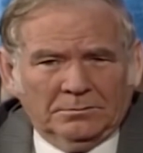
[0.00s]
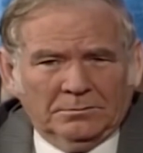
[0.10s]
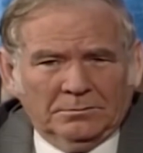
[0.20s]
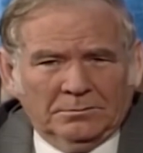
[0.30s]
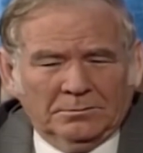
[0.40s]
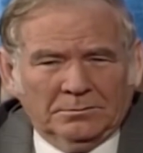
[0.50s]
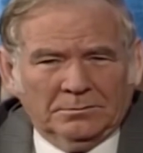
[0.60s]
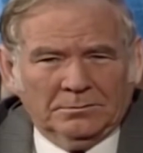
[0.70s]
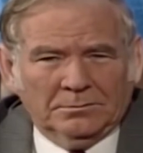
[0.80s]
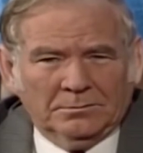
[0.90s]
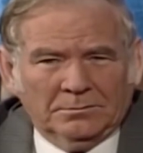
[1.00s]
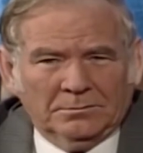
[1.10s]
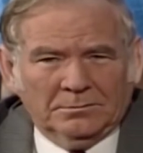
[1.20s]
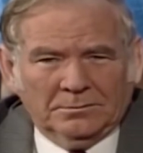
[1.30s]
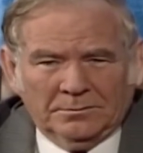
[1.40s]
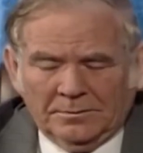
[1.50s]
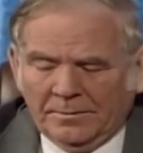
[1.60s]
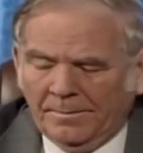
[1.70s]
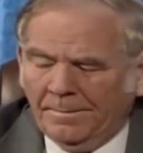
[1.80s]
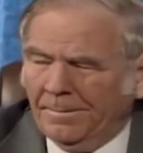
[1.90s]

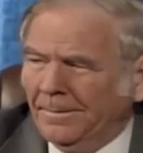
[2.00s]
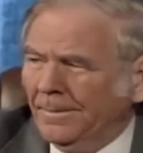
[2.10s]
[no speech]